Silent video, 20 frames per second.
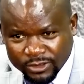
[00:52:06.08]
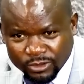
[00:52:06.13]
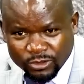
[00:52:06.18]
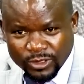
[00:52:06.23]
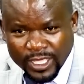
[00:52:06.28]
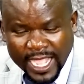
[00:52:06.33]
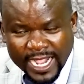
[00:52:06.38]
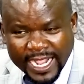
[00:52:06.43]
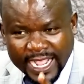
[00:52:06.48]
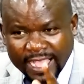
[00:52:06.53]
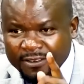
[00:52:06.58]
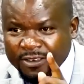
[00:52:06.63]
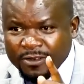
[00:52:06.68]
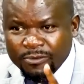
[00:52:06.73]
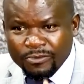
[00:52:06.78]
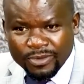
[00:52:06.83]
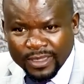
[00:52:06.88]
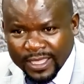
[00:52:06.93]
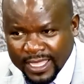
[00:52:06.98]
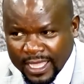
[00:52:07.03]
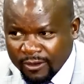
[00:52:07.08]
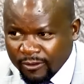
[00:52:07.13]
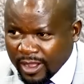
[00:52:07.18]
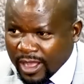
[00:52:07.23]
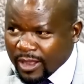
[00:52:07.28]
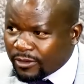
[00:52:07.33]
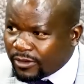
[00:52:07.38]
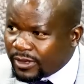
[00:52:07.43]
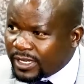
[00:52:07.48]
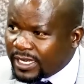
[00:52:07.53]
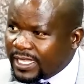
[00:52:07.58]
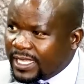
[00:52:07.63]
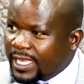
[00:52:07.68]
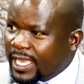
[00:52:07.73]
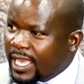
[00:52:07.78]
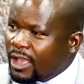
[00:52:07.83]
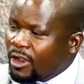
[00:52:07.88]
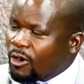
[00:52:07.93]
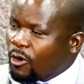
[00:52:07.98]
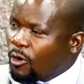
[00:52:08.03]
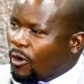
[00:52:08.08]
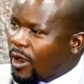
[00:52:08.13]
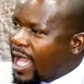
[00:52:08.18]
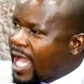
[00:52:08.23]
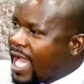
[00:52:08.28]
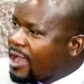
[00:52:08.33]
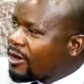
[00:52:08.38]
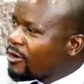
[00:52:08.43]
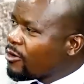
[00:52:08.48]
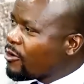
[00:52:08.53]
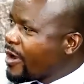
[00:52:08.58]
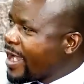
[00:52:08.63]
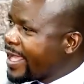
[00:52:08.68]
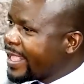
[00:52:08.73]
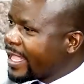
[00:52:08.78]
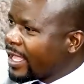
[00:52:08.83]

uyu akavimbika kwauri waakuenda